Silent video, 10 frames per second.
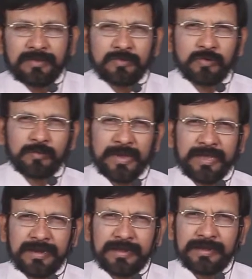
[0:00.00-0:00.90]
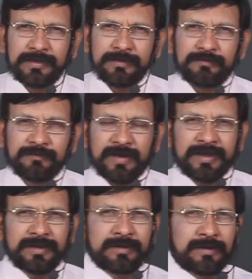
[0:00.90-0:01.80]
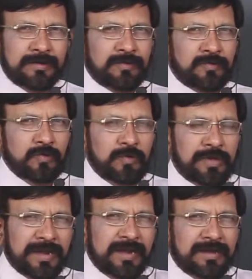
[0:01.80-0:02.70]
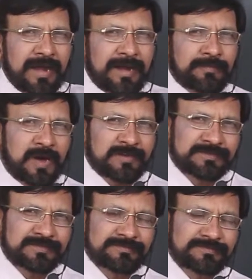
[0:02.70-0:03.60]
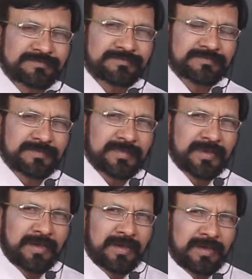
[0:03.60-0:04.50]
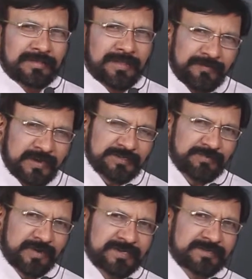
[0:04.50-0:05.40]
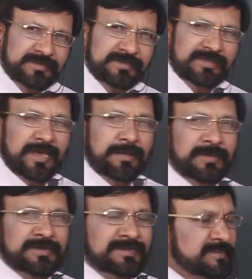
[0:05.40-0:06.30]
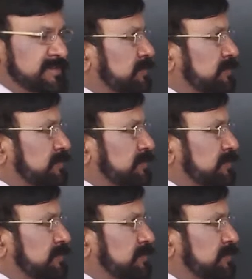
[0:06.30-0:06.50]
you mainly find two great landmarks. The first one is the emergence